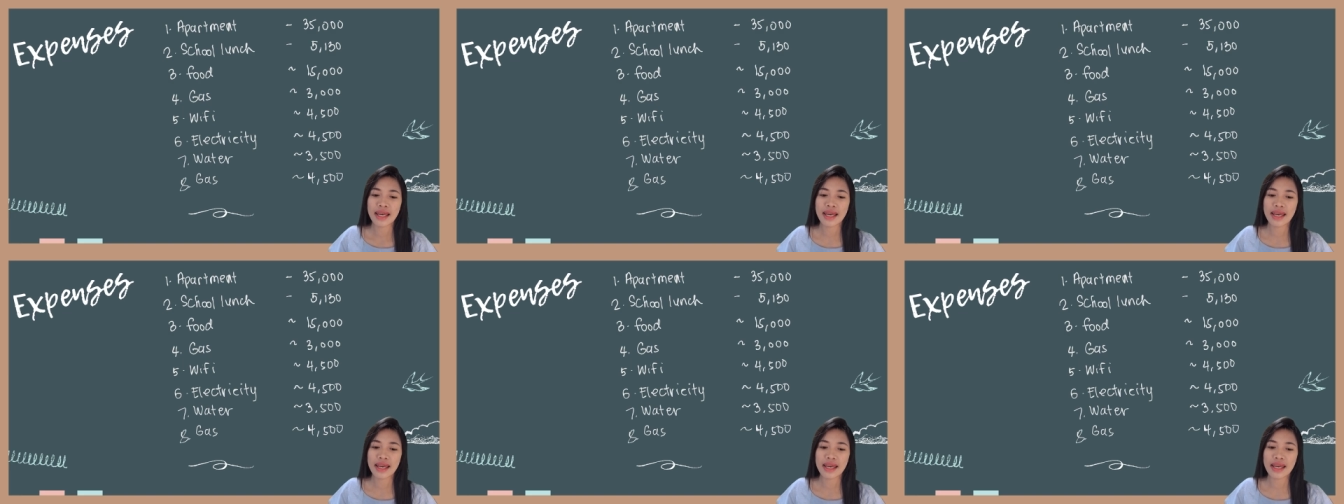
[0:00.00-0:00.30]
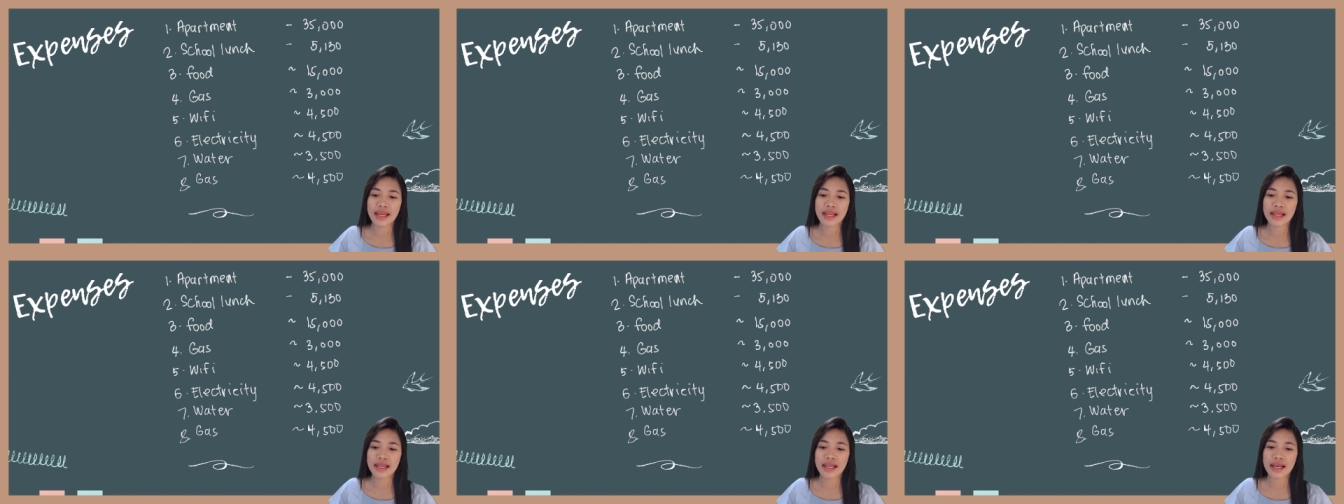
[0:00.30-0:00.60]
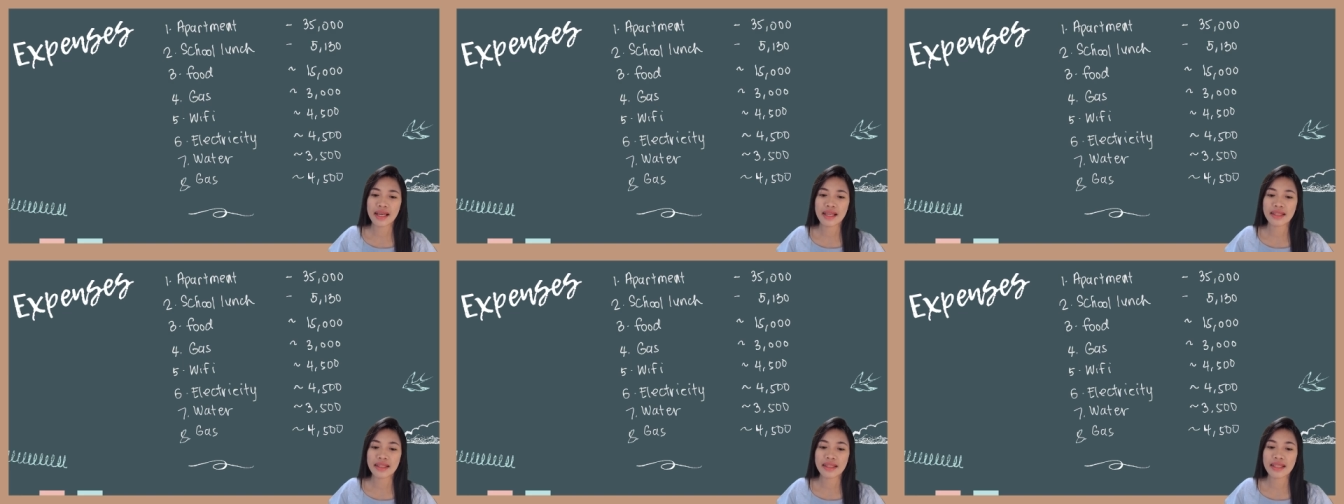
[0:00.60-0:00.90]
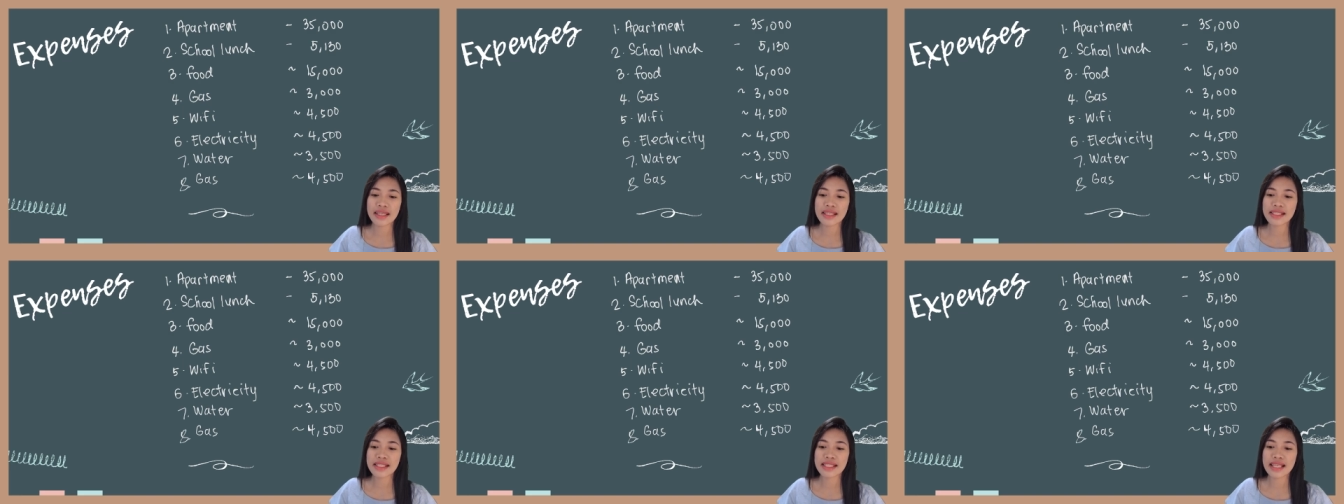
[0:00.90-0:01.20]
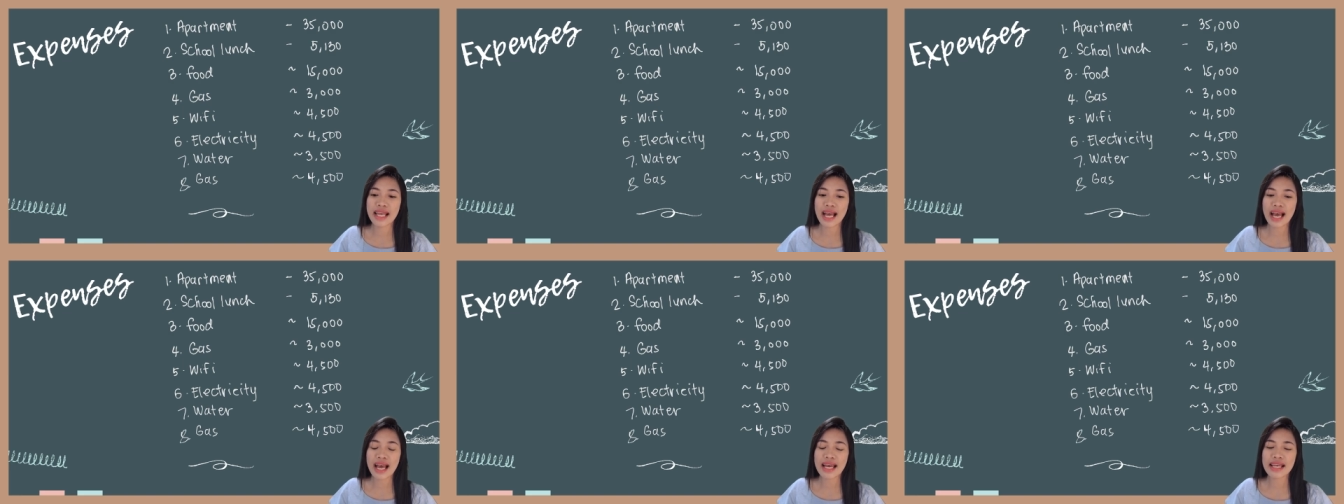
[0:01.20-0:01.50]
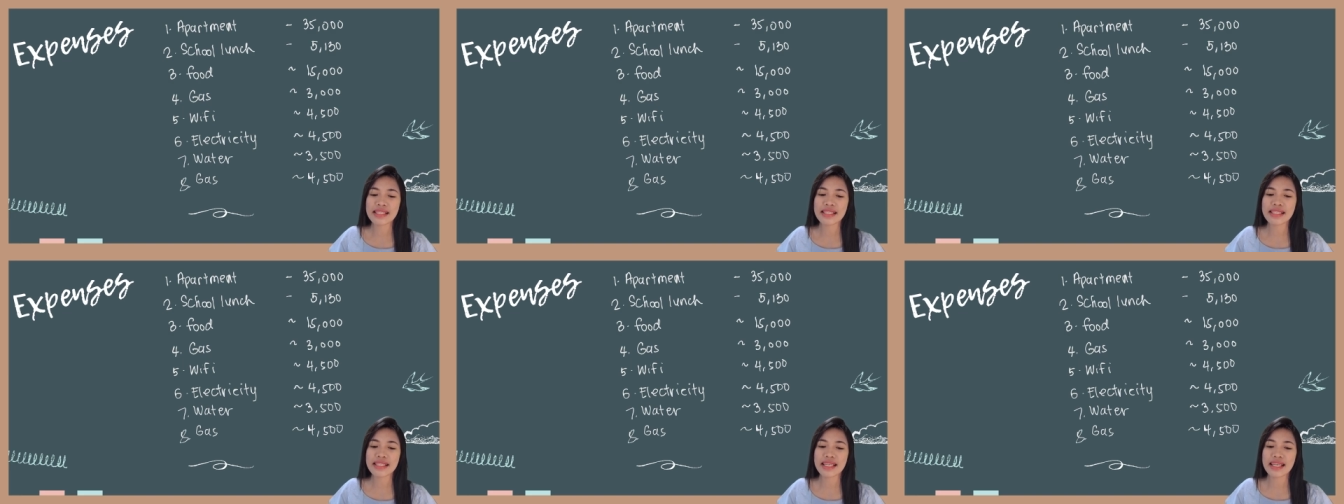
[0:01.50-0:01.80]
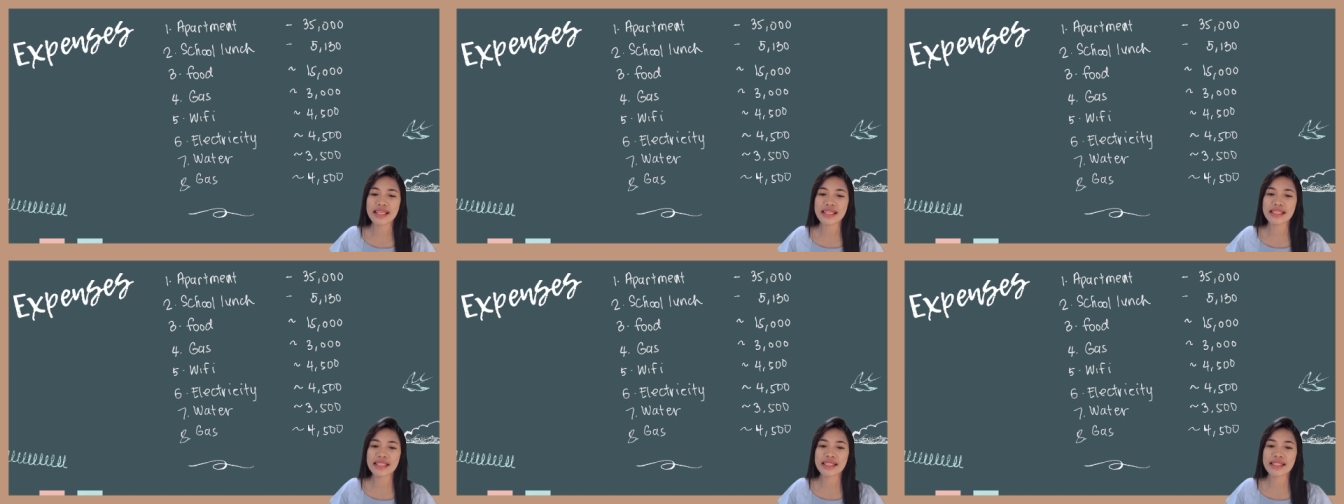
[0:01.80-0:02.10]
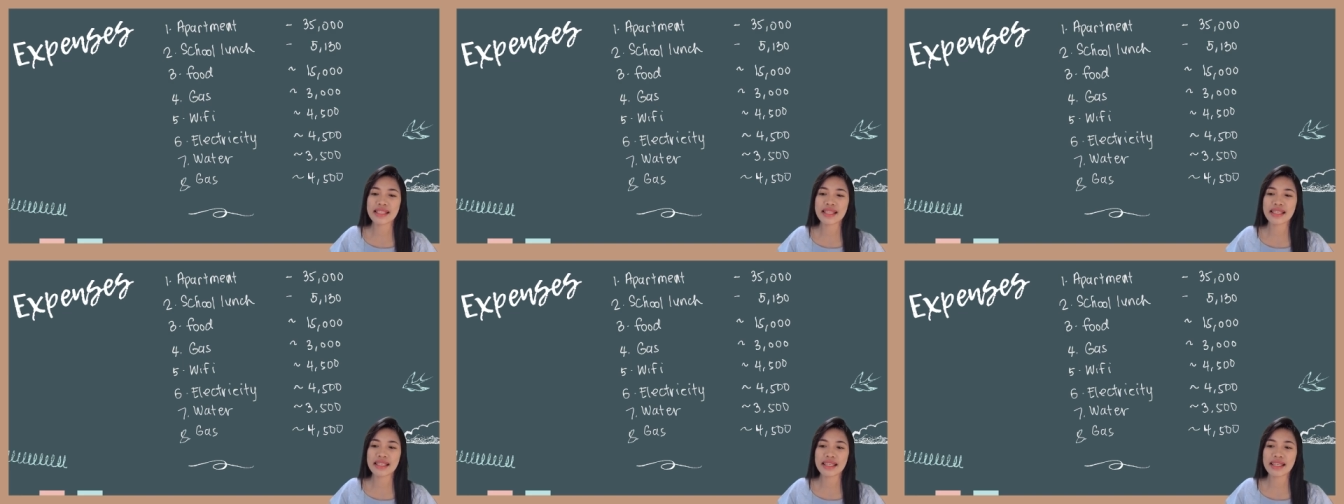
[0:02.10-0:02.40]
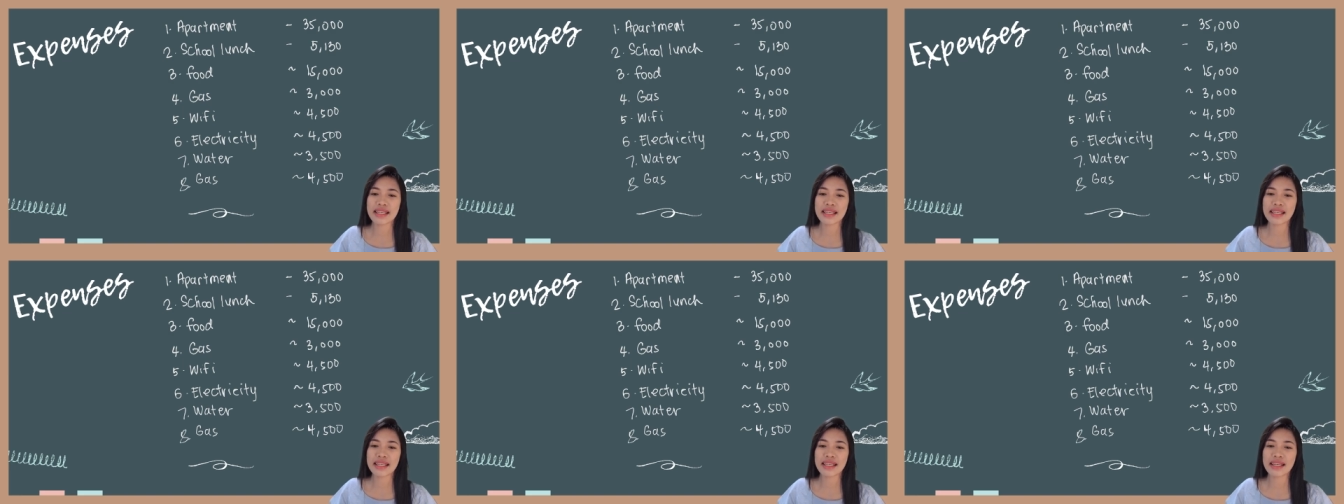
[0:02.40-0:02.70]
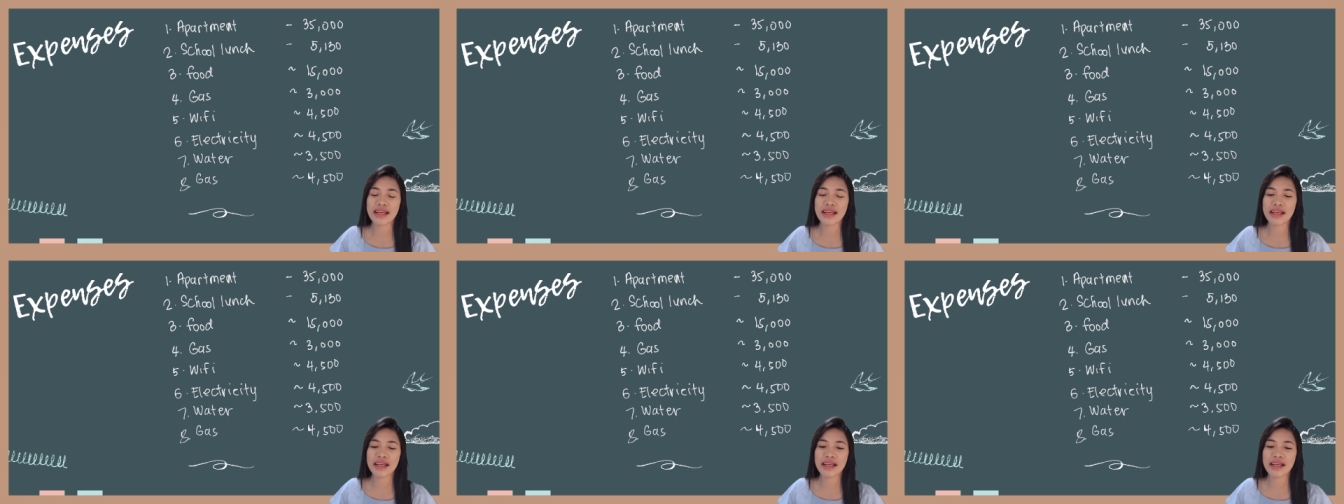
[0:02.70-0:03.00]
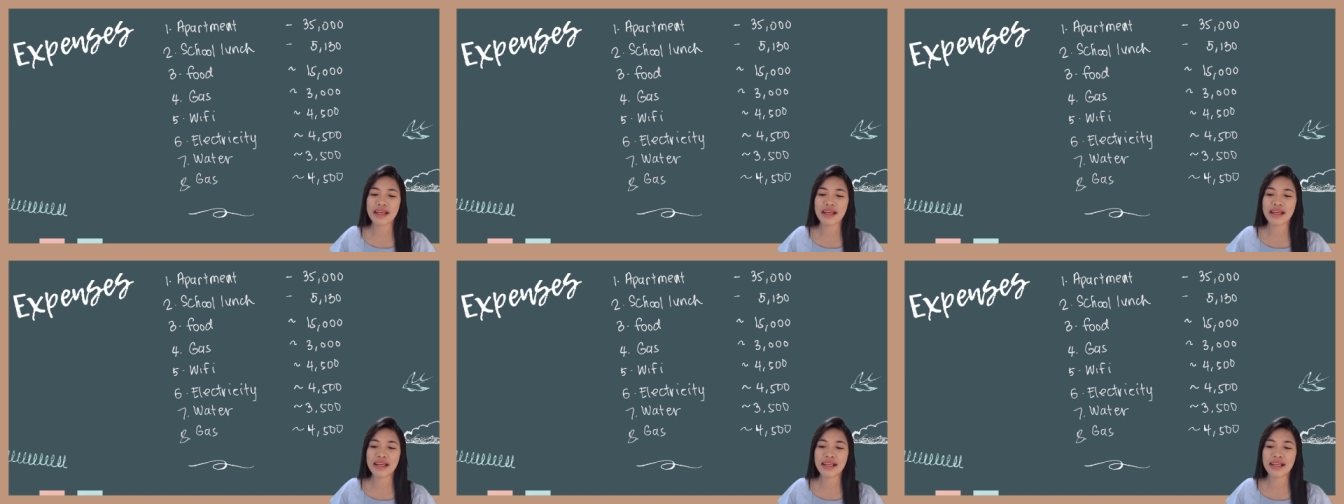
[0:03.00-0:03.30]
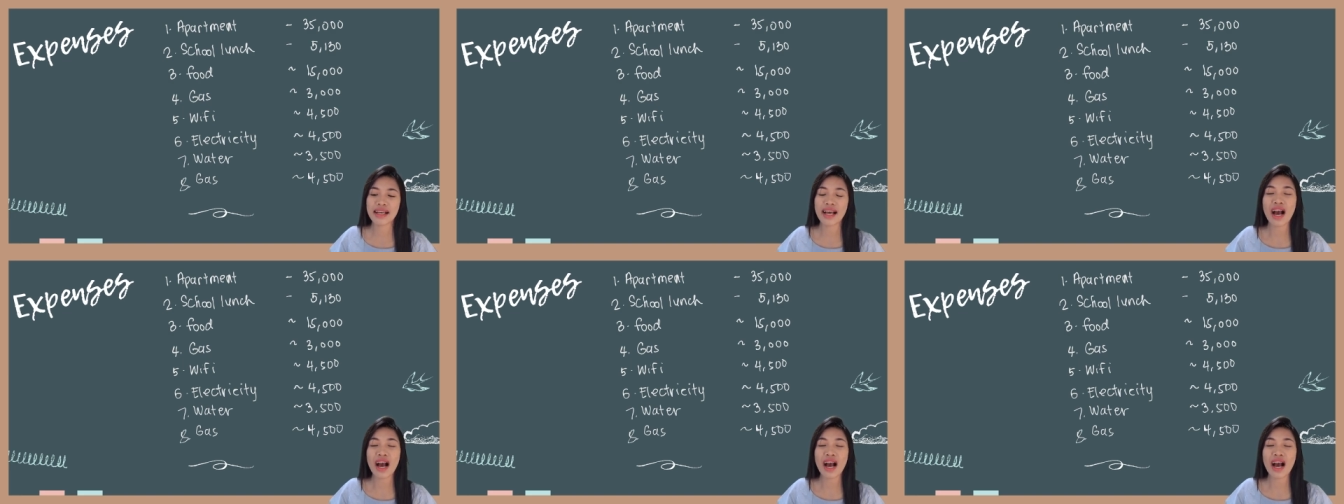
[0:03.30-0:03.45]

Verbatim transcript: And this gas is the uh,